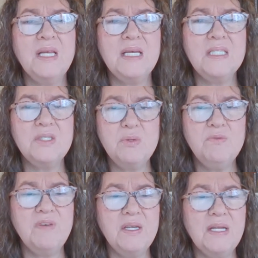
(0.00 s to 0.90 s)
He
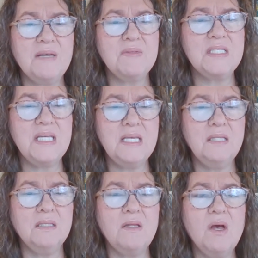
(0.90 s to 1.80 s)
soon figured out the
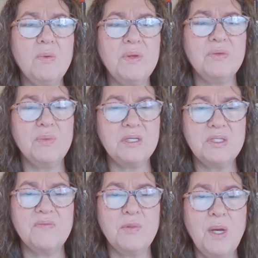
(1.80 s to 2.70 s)
teeth, along with the rest
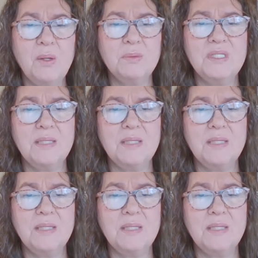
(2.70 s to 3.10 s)
of the bones,